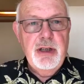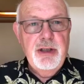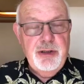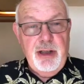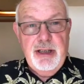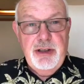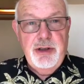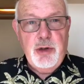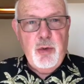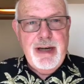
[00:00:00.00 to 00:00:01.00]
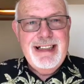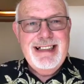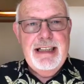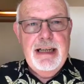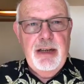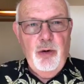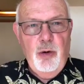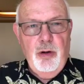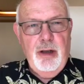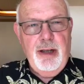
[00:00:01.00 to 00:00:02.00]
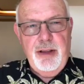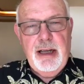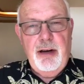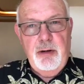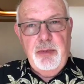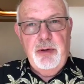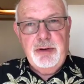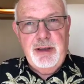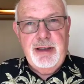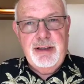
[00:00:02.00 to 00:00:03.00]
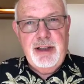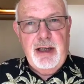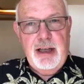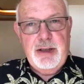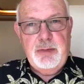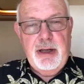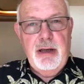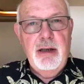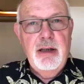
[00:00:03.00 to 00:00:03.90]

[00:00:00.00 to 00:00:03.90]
So, this is 20 in all. I think I reported this in the last bit.